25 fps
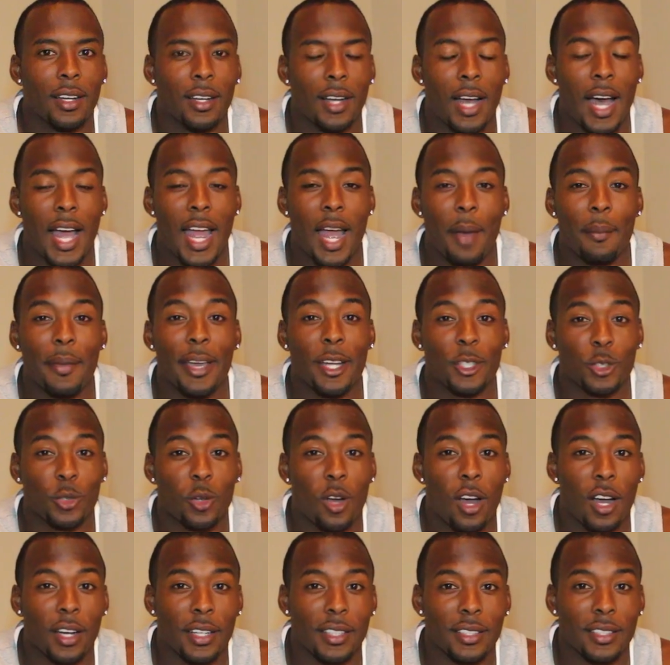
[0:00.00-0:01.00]
Hi, I'm
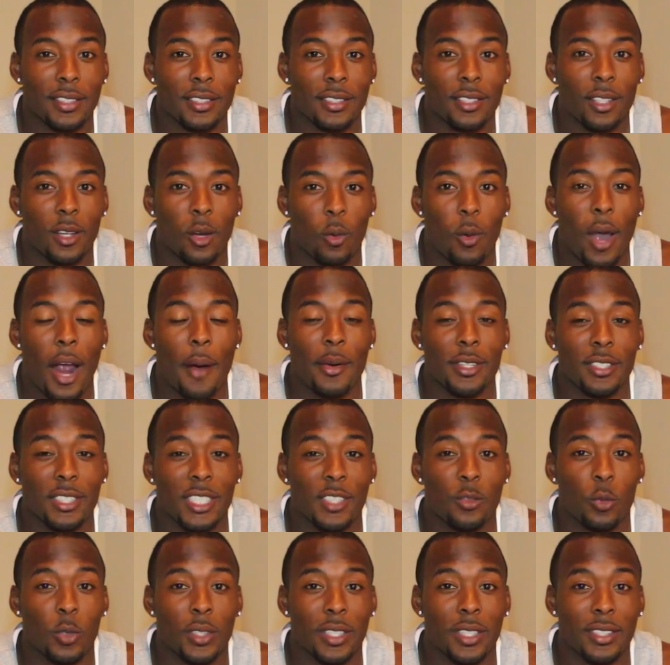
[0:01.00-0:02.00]
Andrew Hawkins, wide
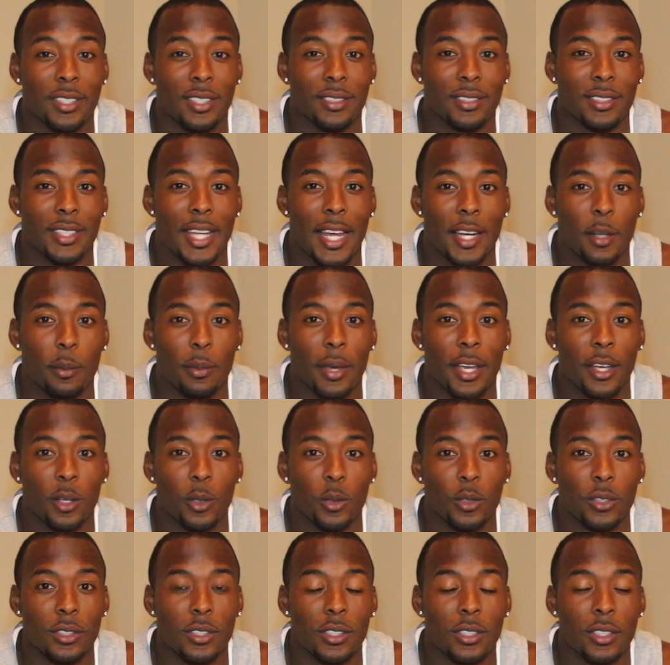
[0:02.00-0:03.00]
receiver with the Cincinnati
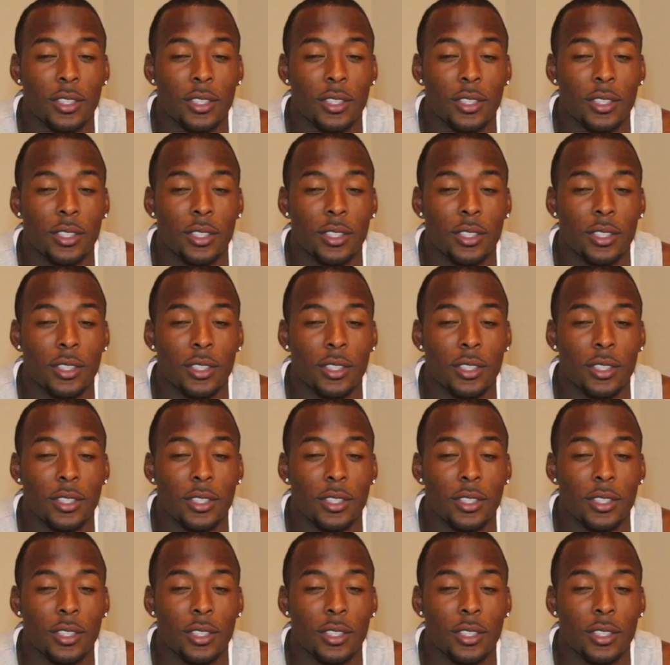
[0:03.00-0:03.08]
Bengals.